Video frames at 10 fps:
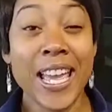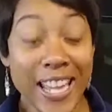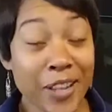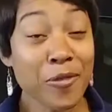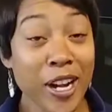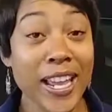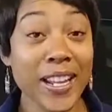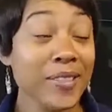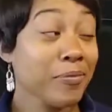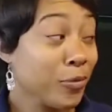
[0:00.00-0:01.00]
in red,
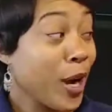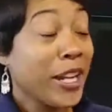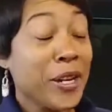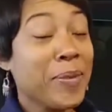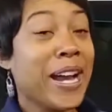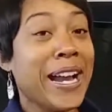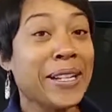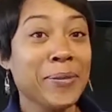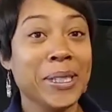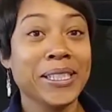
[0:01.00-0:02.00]
right here
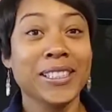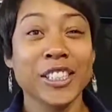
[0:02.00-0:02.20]
behind me.